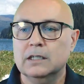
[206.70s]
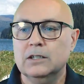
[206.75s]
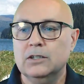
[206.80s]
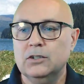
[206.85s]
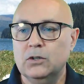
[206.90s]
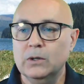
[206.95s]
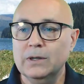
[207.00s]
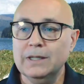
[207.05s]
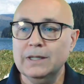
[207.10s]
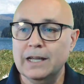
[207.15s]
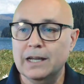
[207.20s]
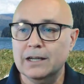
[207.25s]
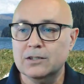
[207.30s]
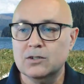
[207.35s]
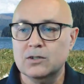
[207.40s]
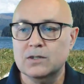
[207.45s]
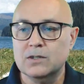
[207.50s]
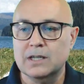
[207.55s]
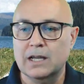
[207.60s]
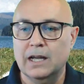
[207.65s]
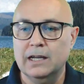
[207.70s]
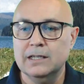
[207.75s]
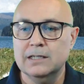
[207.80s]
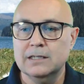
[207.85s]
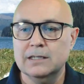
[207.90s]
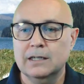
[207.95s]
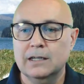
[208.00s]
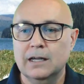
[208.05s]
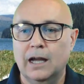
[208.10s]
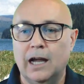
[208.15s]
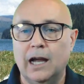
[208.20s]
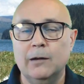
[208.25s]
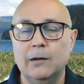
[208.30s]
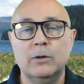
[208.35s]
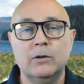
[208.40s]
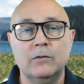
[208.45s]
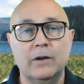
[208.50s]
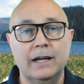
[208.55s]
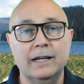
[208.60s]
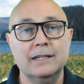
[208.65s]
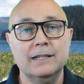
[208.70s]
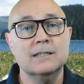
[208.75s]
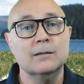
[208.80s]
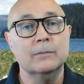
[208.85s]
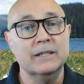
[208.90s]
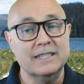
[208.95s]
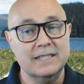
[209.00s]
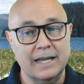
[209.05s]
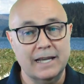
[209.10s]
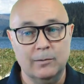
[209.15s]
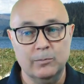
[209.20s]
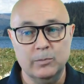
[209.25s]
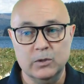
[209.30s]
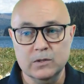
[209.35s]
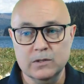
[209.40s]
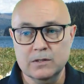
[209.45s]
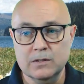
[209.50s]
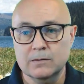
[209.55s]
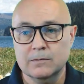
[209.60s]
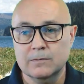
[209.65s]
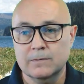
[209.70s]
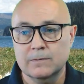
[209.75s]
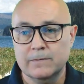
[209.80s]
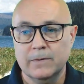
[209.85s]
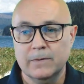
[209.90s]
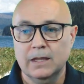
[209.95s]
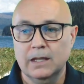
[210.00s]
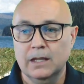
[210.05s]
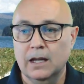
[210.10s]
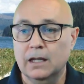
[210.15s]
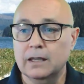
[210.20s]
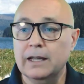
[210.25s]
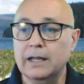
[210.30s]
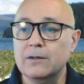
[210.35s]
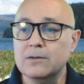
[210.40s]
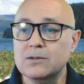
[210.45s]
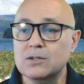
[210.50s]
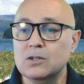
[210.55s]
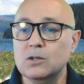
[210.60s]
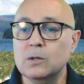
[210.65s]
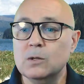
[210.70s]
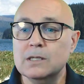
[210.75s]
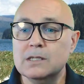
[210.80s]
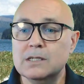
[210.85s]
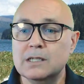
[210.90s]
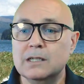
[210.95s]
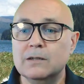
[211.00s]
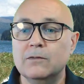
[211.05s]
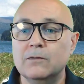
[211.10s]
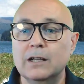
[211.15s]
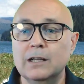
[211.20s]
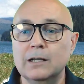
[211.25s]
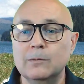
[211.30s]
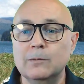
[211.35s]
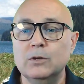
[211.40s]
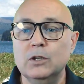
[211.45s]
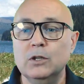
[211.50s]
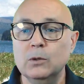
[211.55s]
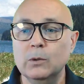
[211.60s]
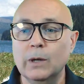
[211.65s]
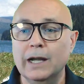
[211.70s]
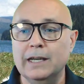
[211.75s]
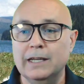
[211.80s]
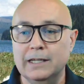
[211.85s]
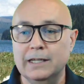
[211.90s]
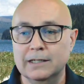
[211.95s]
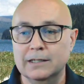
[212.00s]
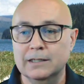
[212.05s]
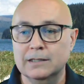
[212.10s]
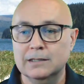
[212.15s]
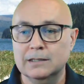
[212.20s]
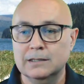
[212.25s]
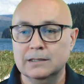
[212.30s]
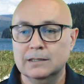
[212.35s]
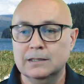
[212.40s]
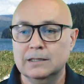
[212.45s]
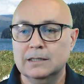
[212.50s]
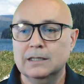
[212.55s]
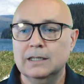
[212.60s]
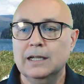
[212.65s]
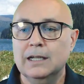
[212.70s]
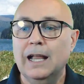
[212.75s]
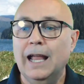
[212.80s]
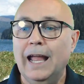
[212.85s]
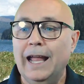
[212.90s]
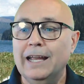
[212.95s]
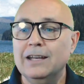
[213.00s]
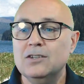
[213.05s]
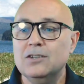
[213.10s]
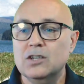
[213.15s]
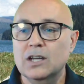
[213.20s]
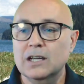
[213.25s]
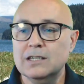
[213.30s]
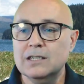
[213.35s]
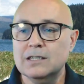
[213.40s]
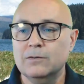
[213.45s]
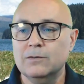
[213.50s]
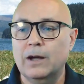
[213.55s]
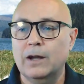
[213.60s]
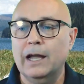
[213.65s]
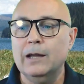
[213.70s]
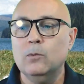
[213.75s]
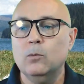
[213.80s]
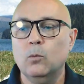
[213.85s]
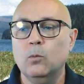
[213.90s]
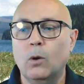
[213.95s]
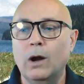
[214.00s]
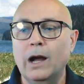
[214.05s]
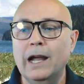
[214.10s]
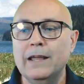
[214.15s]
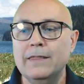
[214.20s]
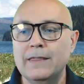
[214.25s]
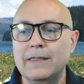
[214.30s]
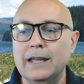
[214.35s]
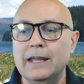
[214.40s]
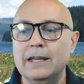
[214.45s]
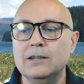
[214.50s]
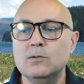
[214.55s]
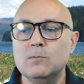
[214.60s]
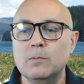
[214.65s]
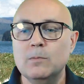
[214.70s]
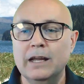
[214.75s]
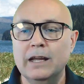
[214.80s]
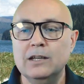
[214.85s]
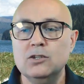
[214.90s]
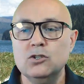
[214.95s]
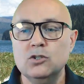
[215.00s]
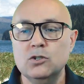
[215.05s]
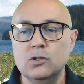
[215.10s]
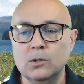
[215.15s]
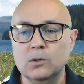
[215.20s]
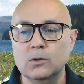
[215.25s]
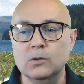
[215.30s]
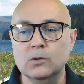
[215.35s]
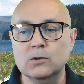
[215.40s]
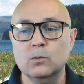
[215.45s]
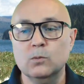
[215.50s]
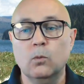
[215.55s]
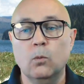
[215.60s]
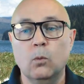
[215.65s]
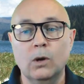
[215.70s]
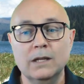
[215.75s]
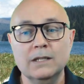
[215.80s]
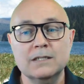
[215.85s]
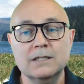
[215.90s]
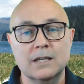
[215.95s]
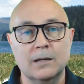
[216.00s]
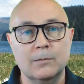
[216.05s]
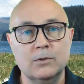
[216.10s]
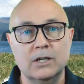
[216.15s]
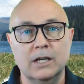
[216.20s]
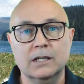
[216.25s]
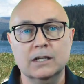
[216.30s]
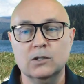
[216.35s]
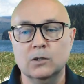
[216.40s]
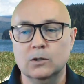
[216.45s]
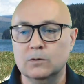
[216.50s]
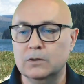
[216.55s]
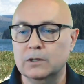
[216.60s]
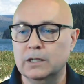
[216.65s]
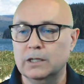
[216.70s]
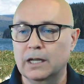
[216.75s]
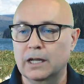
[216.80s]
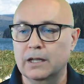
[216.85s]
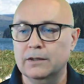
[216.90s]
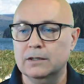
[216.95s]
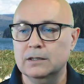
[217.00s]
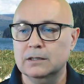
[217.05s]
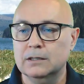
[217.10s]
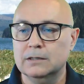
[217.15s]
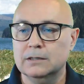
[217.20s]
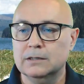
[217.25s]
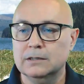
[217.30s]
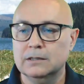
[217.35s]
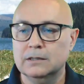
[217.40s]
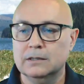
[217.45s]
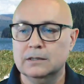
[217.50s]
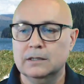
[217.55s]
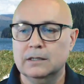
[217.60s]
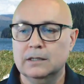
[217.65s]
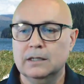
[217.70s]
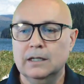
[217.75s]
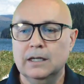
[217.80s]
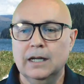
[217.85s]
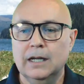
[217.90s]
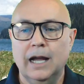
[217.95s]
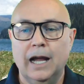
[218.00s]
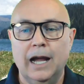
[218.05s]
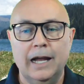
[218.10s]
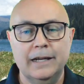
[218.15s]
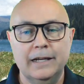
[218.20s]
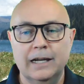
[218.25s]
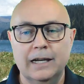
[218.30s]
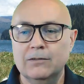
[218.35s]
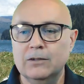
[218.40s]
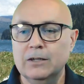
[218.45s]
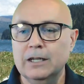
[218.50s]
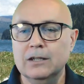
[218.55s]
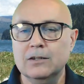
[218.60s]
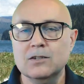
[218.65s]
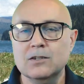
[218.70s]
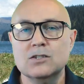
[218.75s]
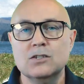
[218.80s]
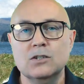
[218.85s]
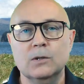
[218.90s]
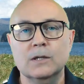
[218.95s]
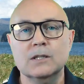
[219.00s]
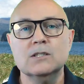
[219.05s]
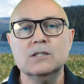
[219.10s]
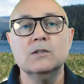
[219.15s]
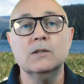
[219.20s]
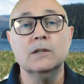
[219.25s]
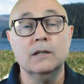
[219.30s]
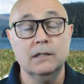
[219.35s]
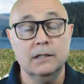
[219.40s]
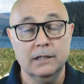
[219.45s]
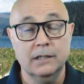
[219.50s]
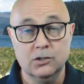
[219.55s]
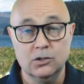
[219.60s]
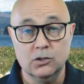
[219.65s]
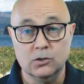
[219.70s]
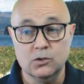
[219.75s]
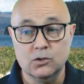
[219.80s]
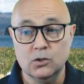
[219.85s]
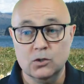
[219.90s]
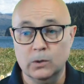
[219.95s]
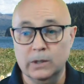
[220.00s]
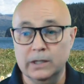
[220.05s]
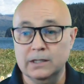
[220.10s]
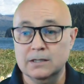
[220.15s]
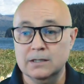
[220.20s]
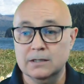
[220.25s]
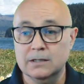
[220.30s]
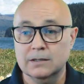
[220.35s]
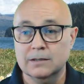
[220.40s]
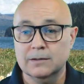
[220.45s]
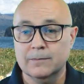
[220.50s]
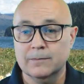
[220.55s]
During the exercise, I provided some examples, allowed students to develop new ideas, and justify why they may choose one subject over another. I never held students to their initial choice.